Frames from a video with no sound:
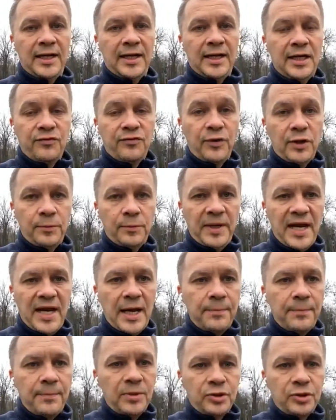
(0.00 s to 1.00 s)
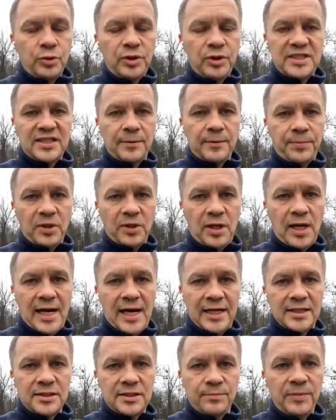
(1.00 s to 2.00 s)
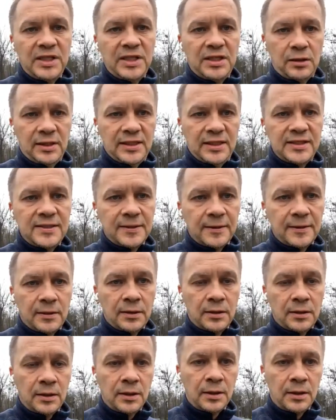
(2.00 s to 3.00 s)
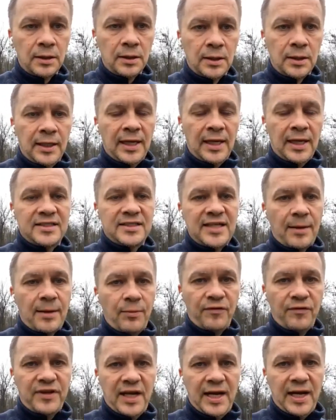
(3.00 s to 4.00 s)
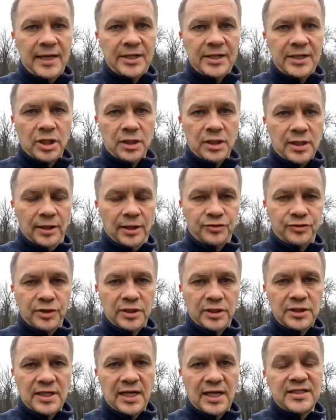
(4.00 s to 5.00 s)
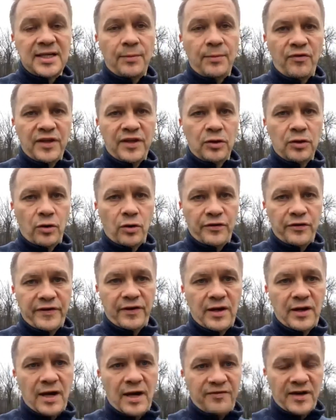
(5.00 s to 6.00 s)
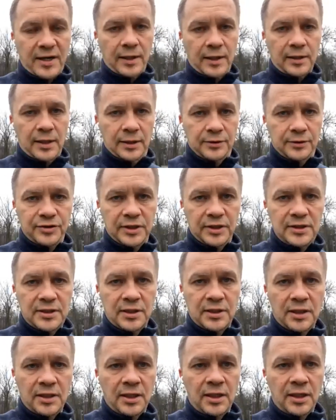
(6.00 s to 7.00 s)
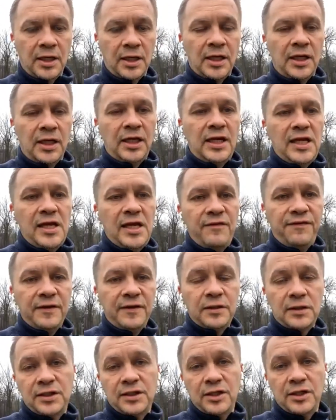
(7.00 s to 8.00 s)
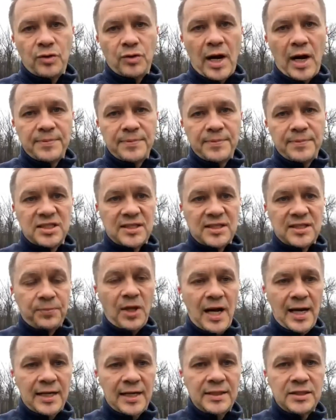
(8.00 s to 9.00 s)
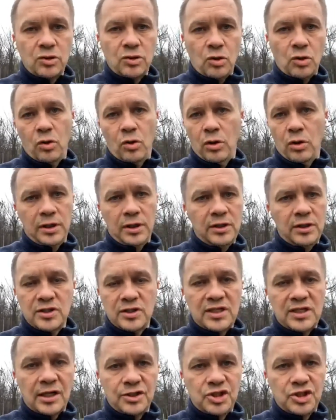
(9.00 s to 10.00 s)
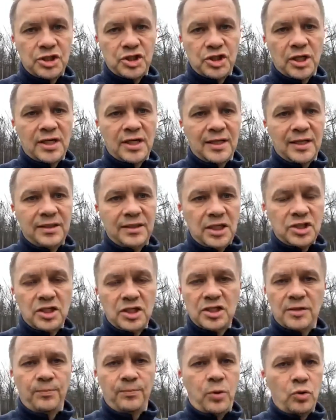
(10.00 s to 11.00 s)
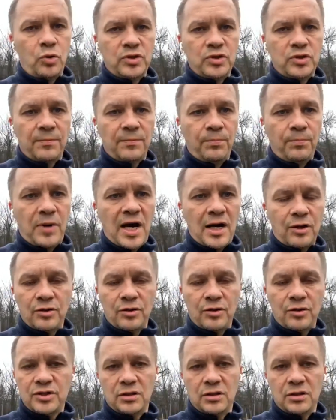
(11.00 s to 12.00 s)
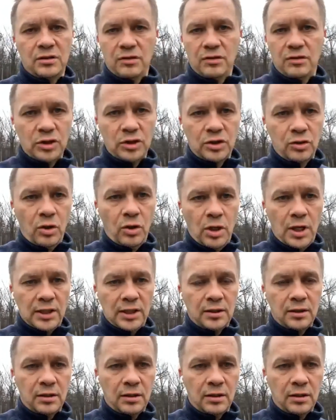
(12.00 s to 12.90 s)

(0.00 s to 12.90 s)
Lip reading: It will be able to destabilize Middle East and some of the Asian countries and some of the Northern African countries if it disrupts supplies or start changing conditions, imposes embargoes and whatnot